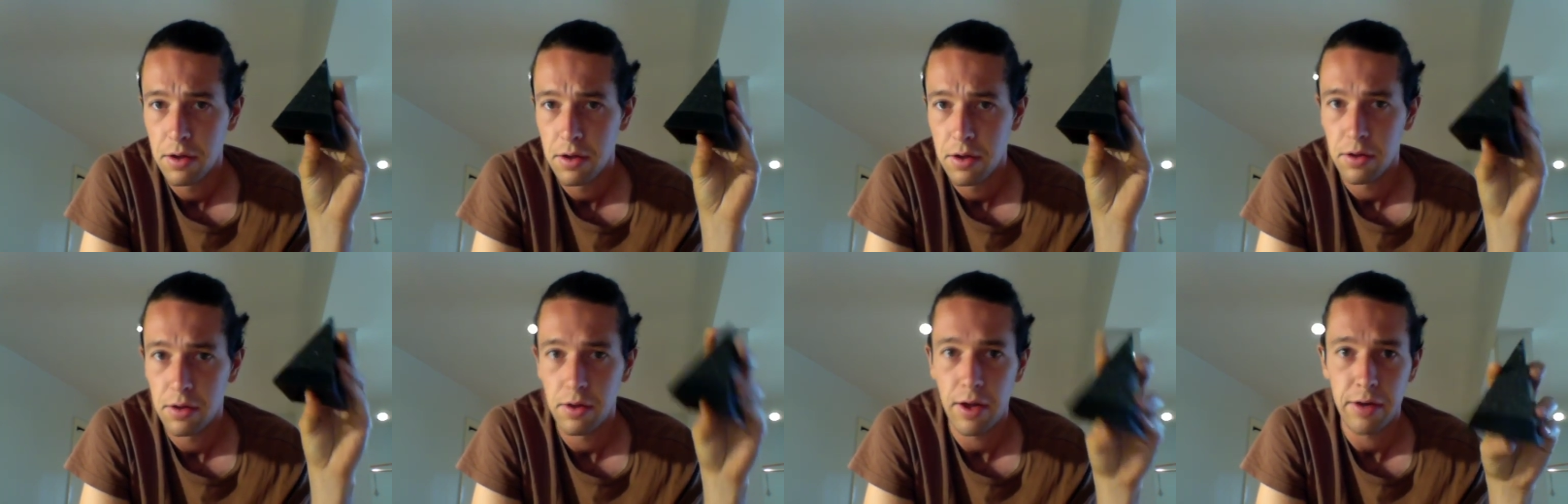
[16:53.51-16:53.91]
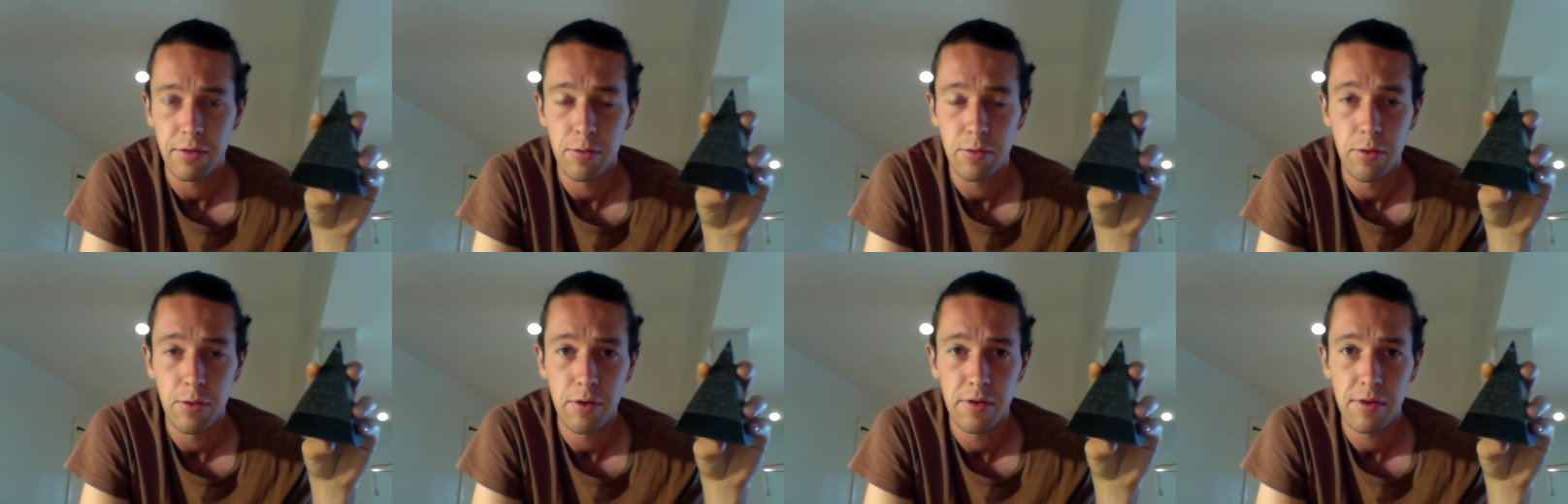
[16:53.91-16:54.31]
like to
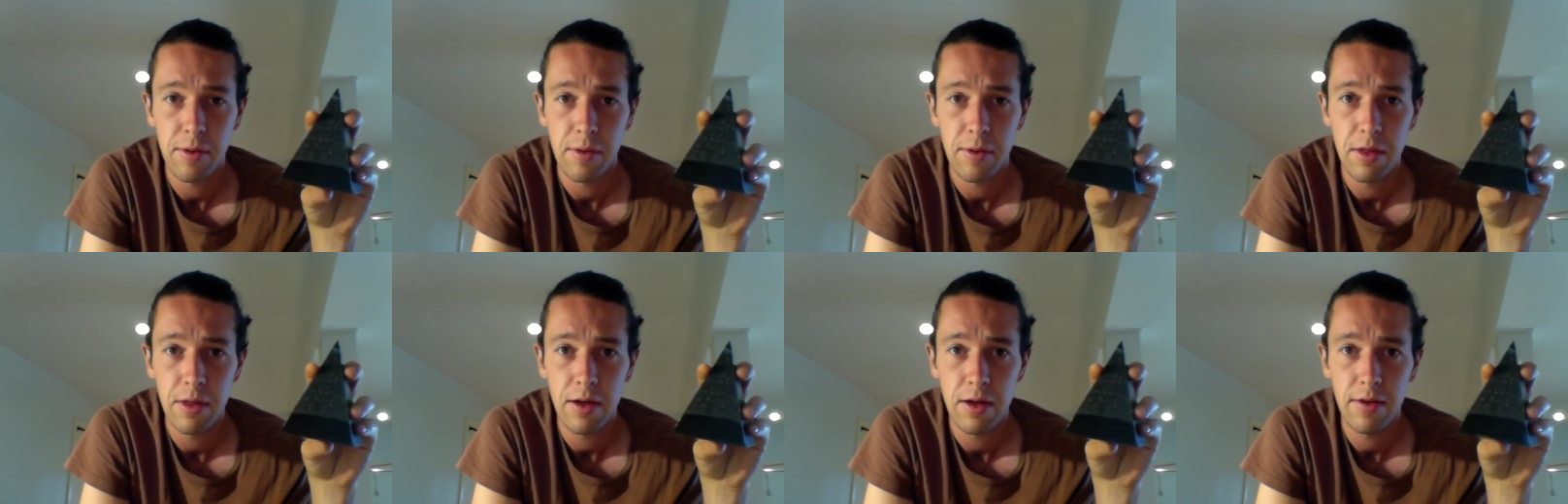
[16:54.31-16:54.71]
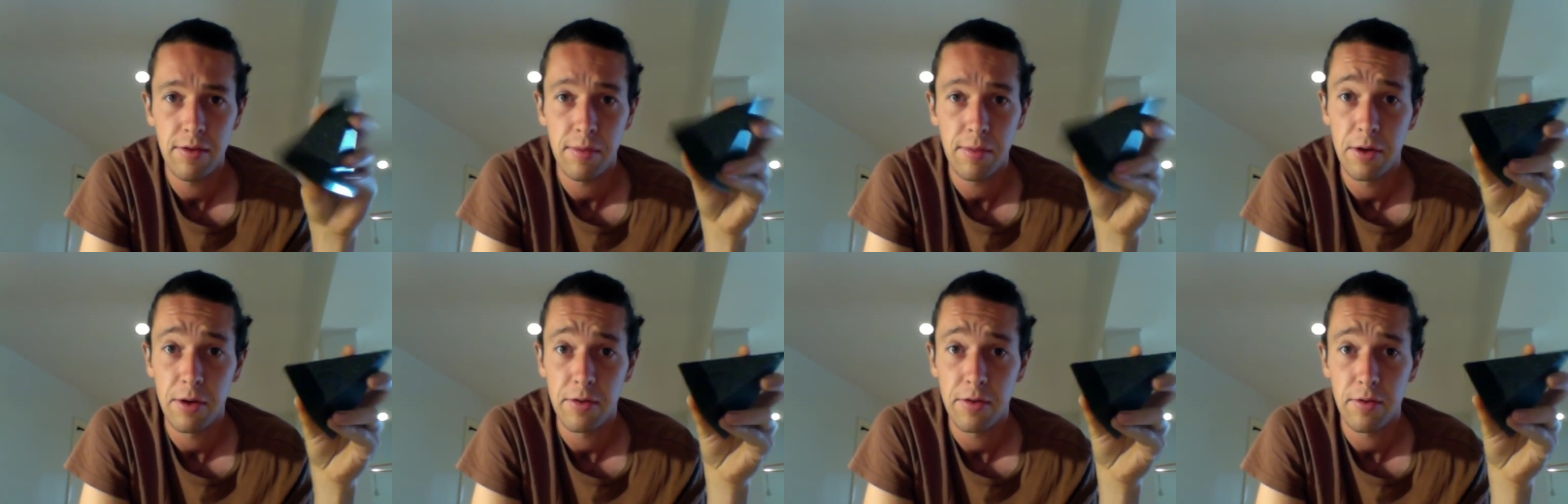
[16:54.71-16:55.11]
order some of these, I'm
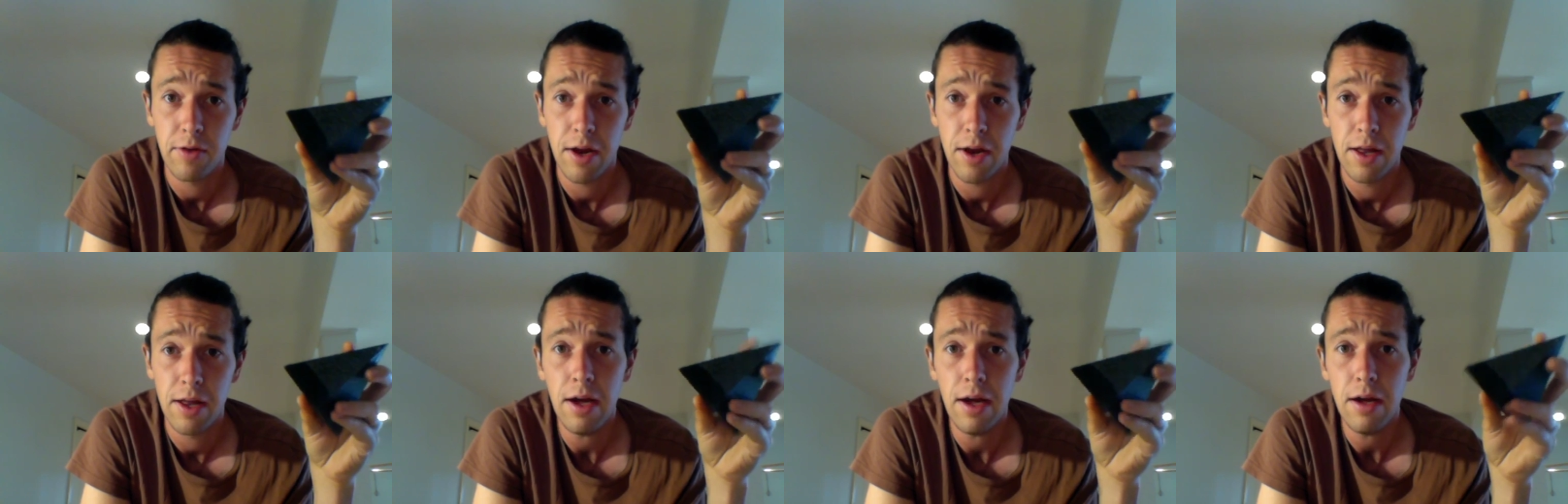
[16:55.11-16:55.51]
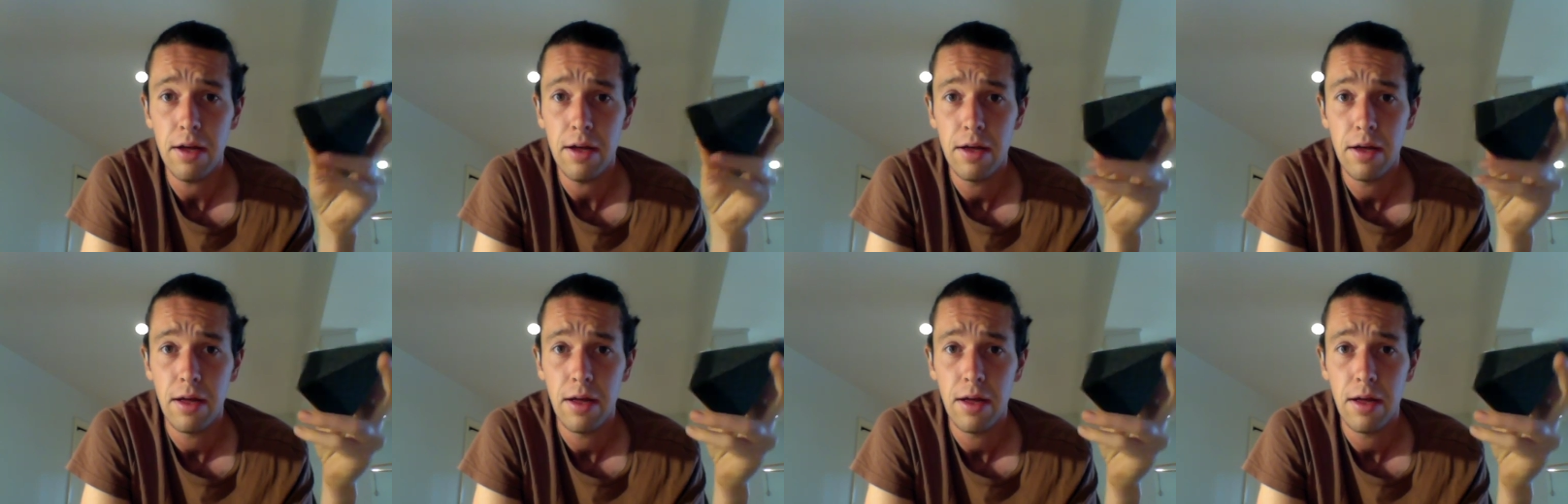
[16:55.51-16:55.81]
in Australia,